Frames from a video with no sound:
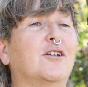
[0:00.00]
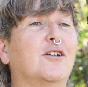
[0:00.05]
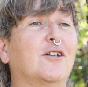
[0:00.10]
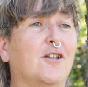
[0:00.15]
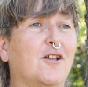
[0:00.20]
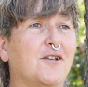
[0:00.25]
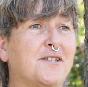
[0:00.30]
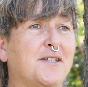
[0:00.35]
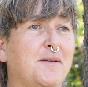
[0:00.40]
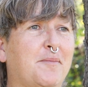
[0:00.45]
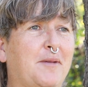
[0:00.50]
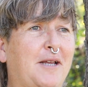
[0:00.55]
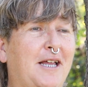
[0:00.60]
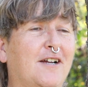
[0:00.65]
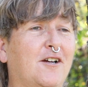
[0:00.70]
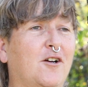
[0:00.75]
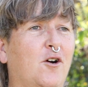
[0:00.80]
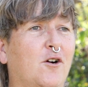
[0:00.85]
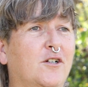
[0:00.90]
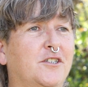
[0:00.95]
Glossy
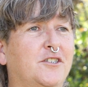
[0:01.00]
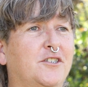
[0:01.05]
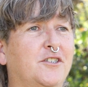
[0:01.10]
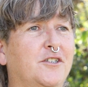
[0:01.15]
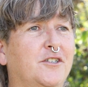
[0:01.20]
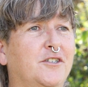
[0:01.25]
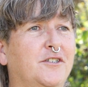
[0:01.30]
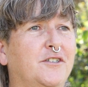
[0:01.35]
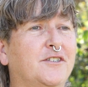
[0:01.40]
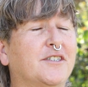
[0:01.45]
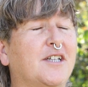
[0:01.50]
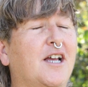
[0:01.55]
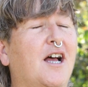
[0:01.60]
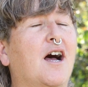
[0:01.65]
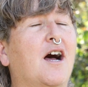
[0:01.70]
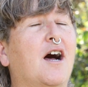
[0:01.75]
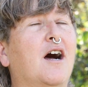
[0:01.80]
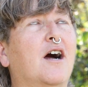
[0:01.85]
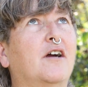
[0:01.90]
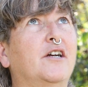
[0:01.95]
black-cockatoos
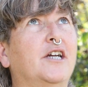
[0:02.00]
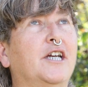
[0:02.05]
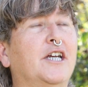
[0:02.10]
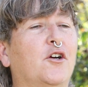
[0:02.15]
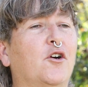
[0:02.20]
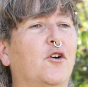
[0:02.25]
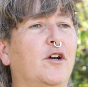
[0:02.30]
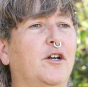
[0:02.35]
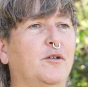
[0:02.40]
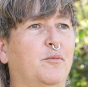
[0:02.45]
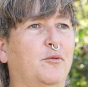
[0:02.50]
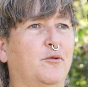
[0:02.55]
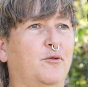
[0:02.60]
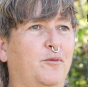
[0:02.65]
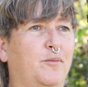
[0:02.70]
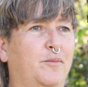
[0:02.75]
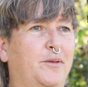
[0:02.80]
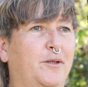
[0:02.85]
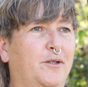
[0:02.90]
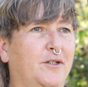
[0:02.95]
are
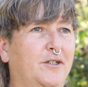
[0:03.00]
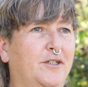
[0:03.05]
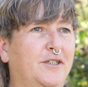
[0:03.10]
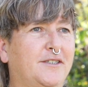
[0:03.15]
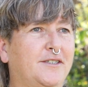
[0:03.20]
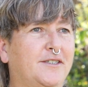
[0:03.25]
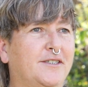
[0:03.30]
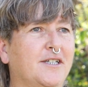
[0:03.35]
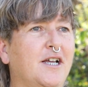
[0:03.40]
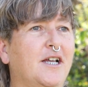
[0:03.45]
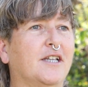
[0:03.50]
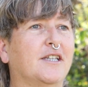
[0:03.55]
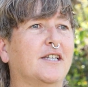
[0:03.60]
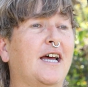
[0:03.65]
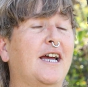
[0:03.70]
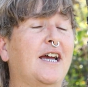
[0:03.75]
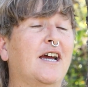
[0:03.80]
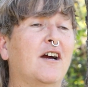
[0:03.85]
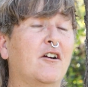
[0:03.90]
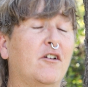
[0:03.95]
incredible birds.
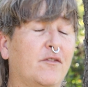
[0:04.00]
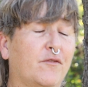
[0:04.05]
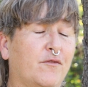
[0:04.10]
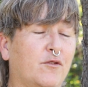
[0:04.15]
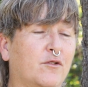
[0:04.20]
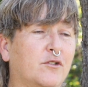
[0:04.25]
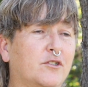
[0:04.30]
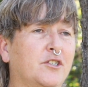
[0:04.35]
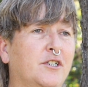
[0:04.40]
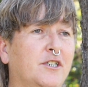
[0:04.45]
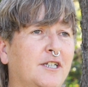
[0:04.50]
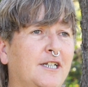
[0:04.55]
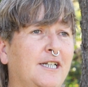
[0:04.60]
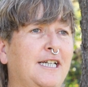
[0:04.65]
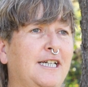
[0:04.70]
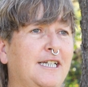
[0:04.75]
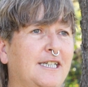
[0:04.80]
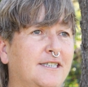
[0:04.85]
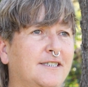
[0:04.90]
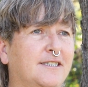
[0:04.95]
They are
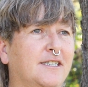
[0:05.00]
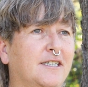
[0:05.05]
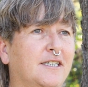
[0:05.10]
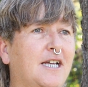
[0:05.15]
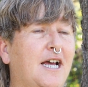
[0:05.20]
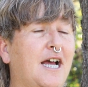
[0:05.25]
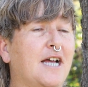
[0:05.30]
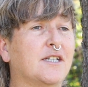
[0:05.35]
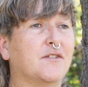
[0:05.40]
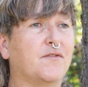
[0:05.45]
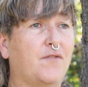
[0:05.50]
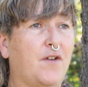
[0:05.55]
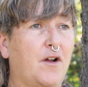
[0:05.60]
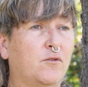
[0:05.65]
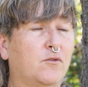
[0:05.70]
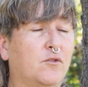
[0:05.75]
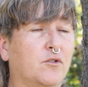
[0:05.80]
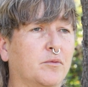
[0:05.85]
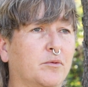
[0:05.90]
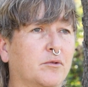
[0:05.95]
unfortunately listed as
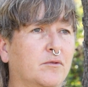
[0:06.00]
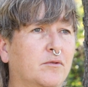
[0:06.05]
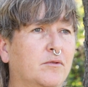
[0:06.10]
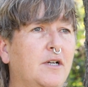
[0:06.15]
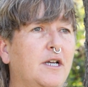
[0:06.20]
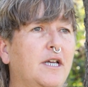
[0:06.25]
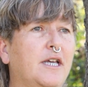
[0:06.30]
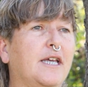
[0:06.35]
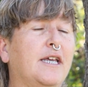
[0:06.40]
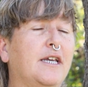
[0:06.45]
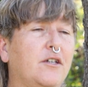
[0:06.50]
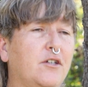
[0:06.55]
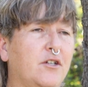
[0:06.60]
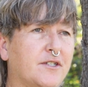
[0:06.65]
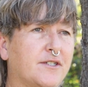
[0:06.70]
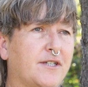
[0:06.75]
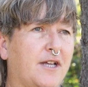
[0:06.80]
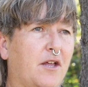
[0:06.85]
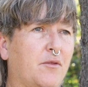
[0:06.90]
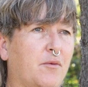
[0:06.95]
vulnerable in New
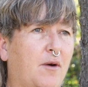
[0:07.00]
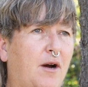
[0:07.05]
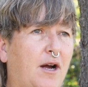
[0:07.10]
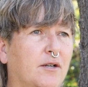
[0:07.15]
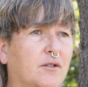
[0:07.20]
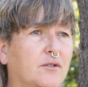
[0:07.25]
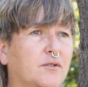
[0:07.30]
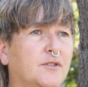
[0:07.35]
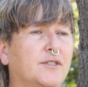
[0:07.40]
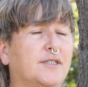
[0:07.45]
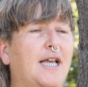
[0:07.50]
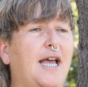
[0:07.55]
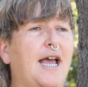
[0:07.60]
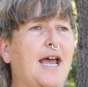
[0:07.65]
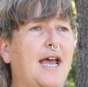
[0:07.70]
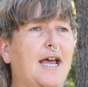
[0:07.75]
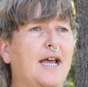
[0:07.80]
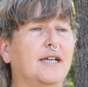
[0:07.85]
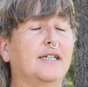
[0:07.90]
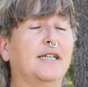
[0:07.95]
South Wales
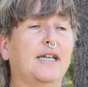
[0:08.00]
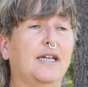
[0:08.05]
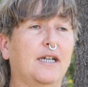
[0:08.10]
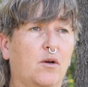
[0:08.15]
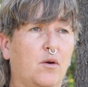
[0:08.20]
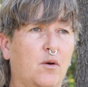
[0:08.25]
and in